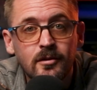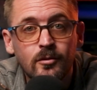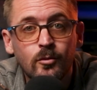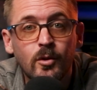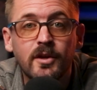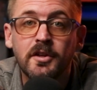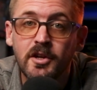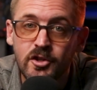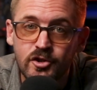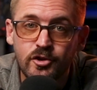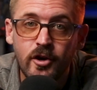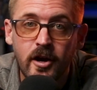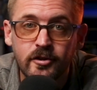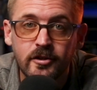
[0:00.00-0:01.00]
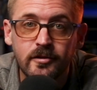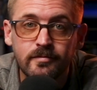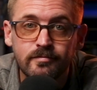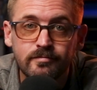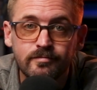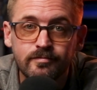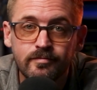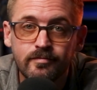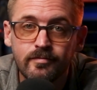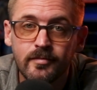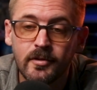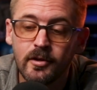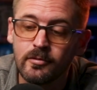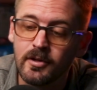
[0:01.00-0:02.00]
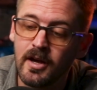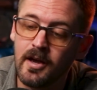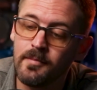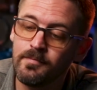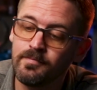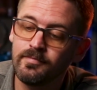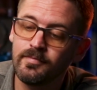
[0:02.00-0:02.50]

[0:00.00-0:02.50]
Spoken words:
with an instructor. Okay?